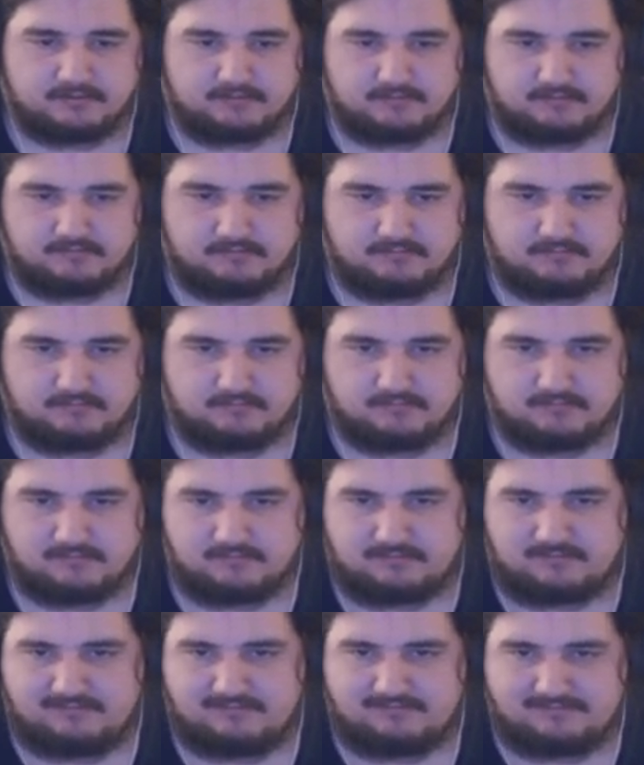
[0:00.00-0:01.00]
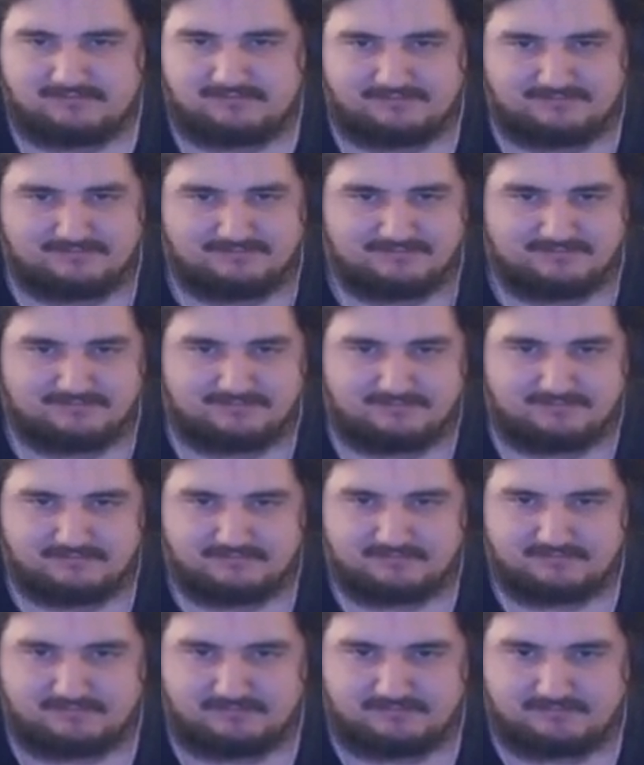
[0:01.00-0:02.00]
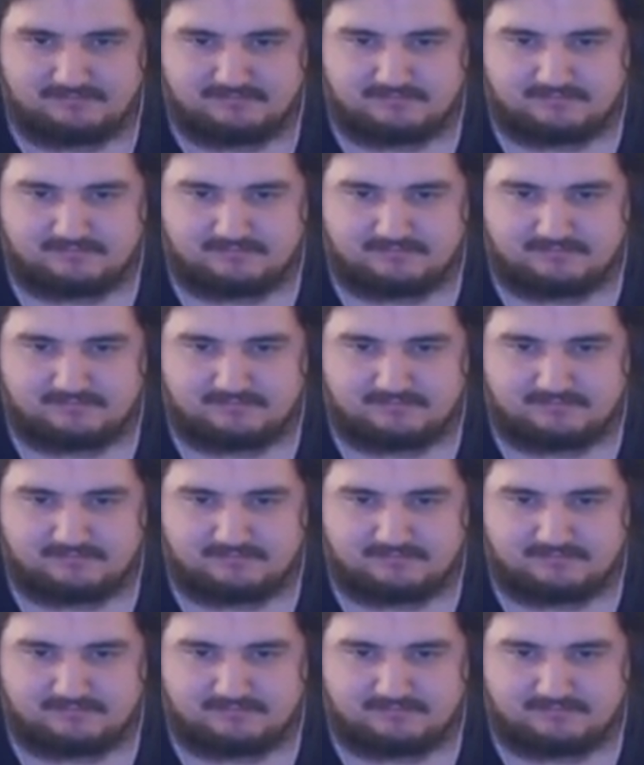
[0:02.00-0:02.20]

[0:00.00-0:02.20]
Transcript: (silence)